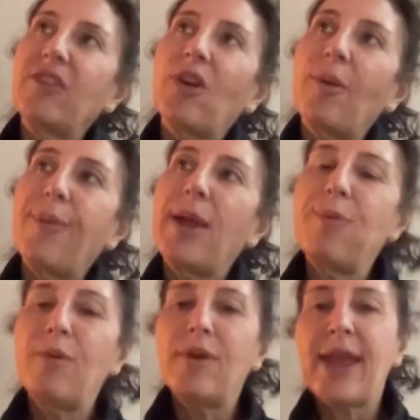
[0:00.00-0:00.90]
So
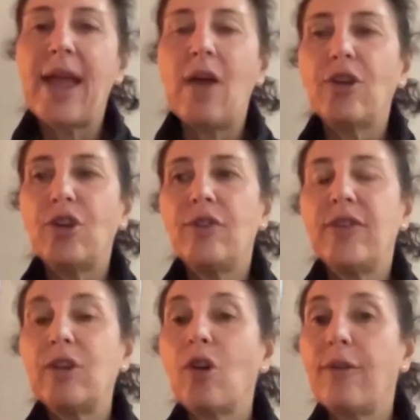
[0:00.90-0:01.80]
people are now
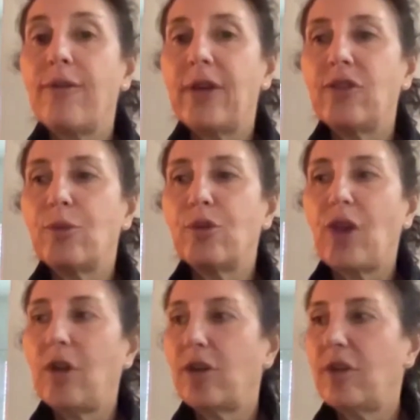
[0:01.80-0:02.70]
using non-fungible
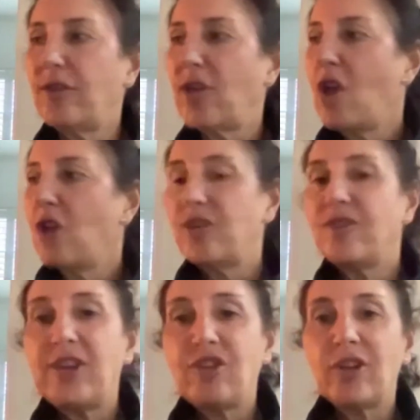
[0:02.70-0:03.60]
tokens to
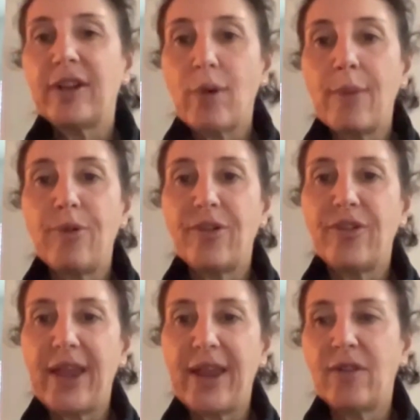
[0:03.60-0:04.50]
digitally
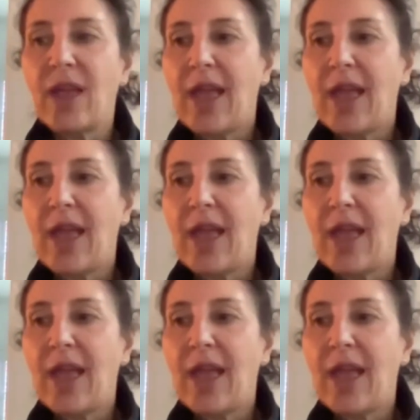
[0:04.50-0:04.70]
represent